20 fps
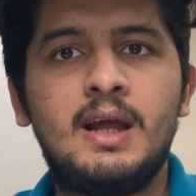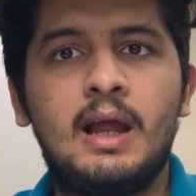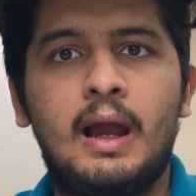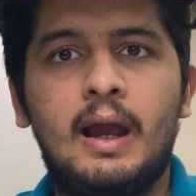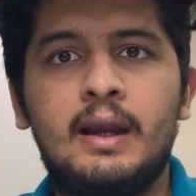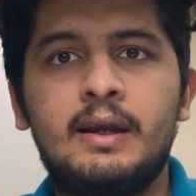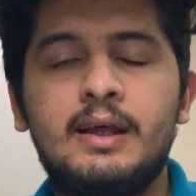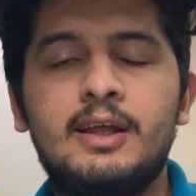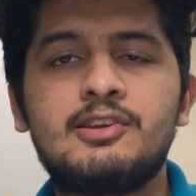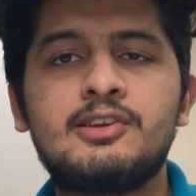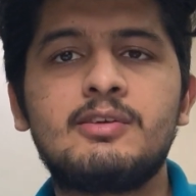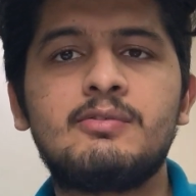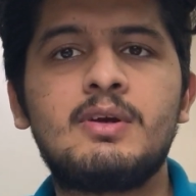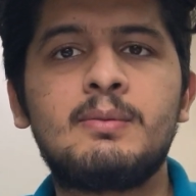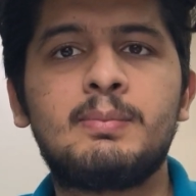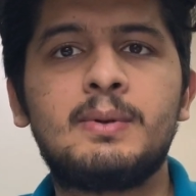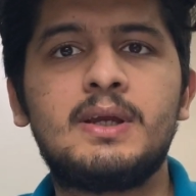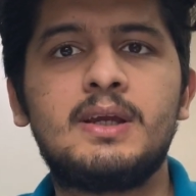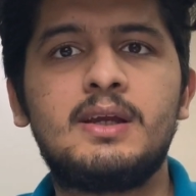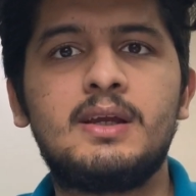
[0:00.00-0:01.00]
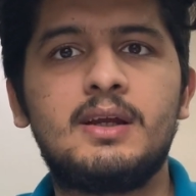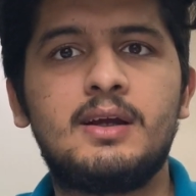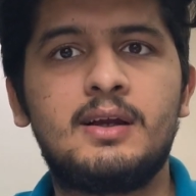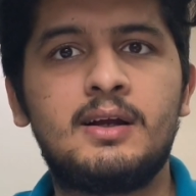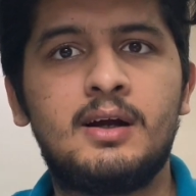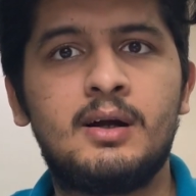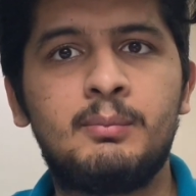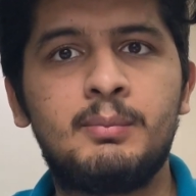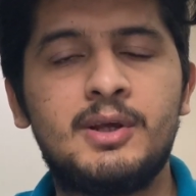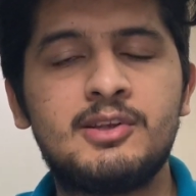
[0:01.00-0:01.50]
and
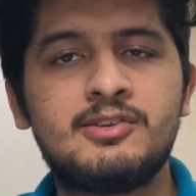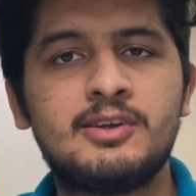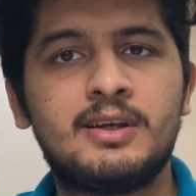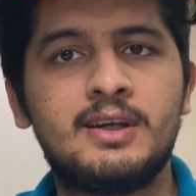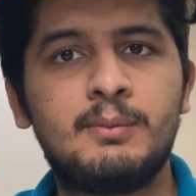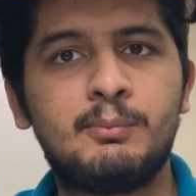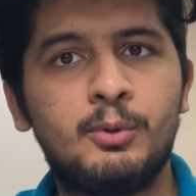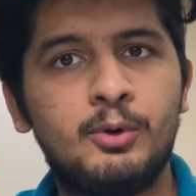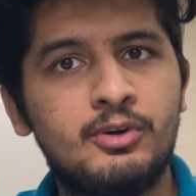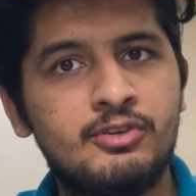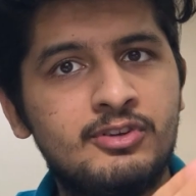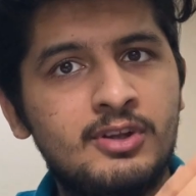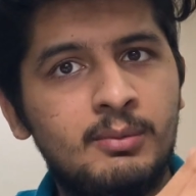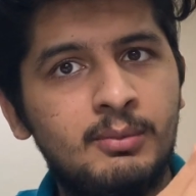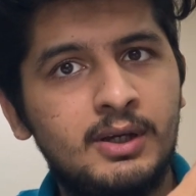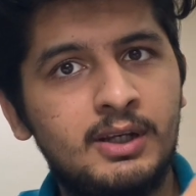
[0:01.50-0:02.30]
SEVP basically puts them